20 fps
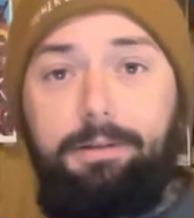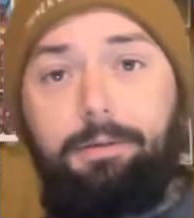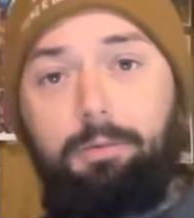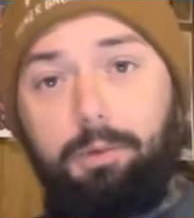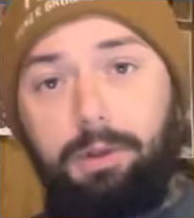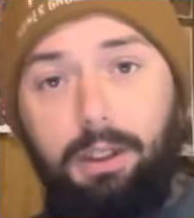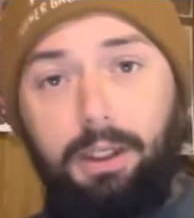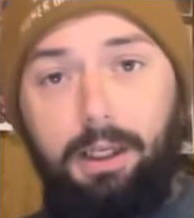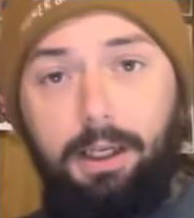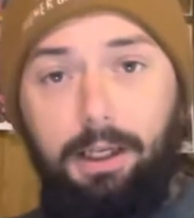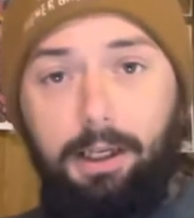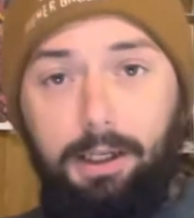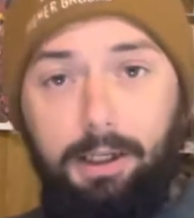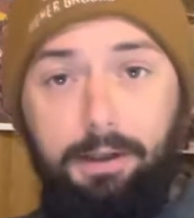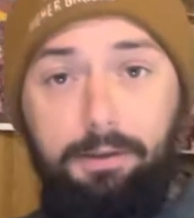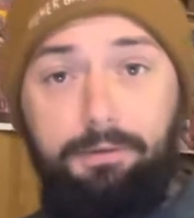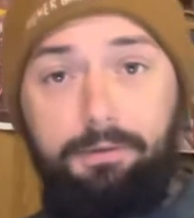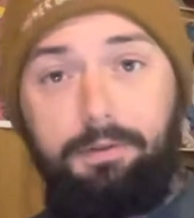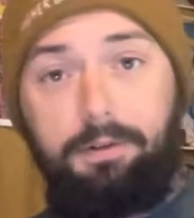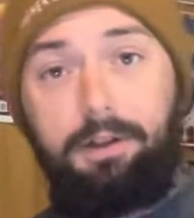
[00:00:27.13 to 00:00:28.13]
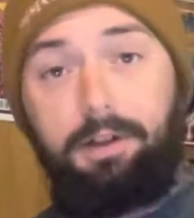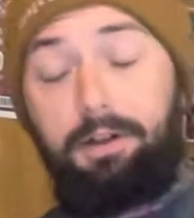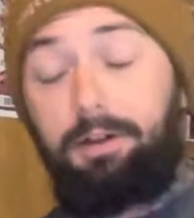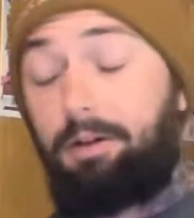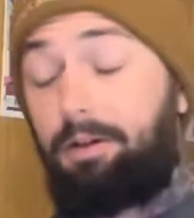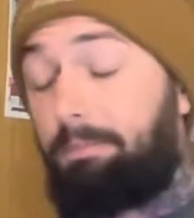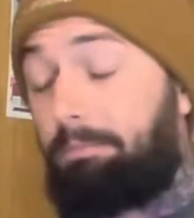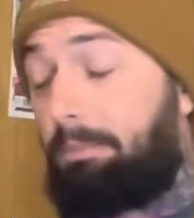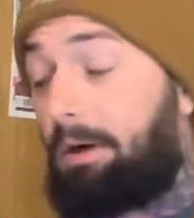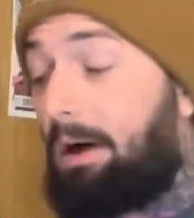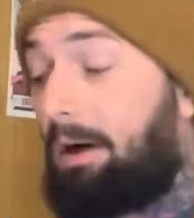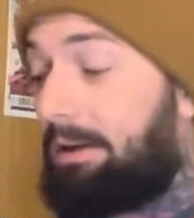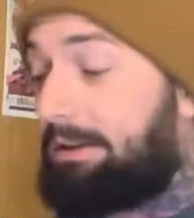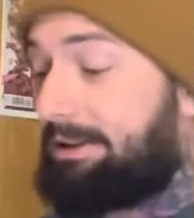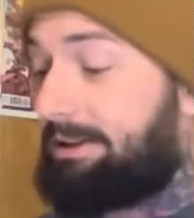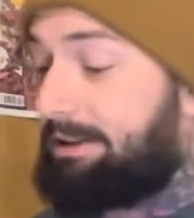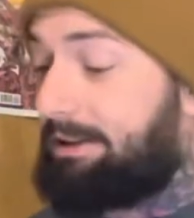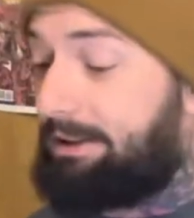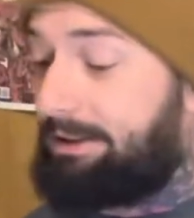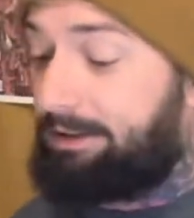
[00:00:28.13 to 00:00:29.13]
we have an
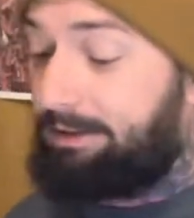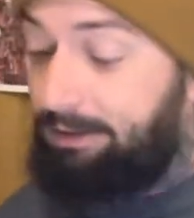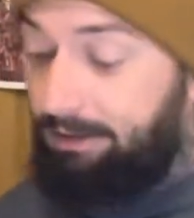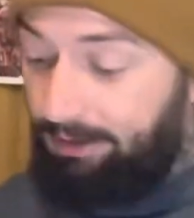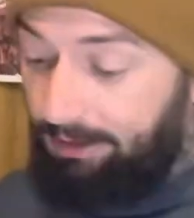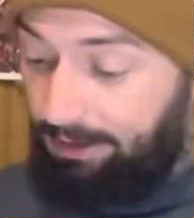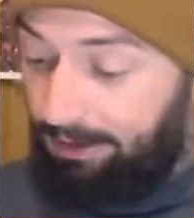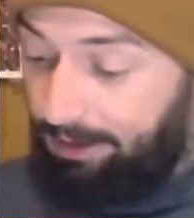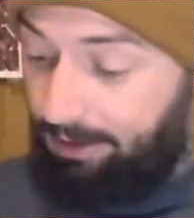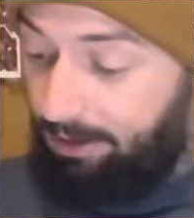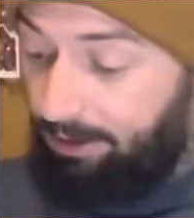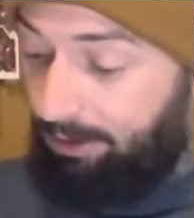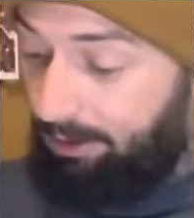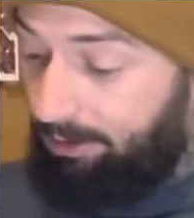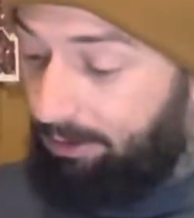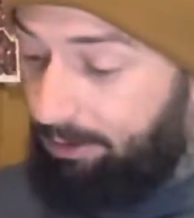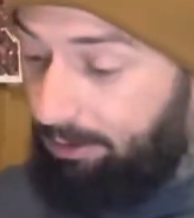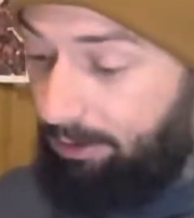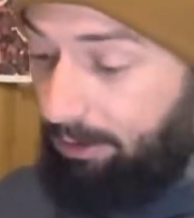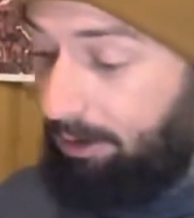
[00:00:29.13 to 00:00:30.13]
unboxing and